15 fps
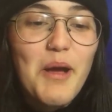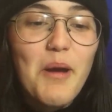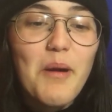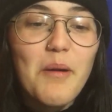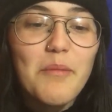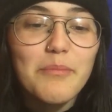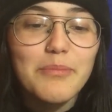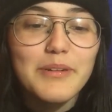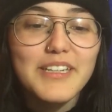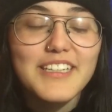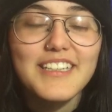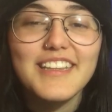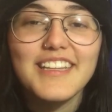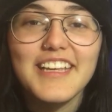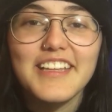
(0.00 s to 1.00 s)
But
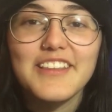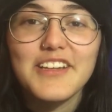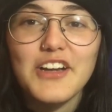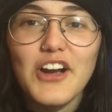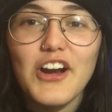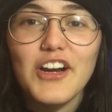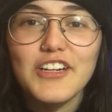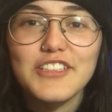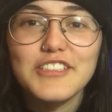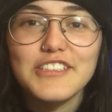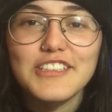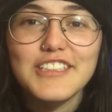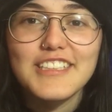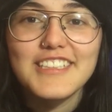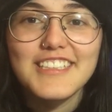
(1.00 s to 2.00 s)
like the character,
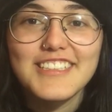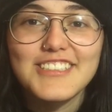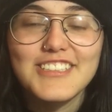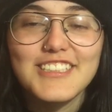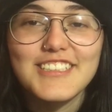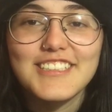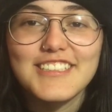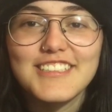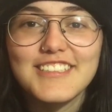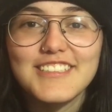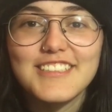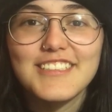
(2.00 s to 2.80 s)
she's she's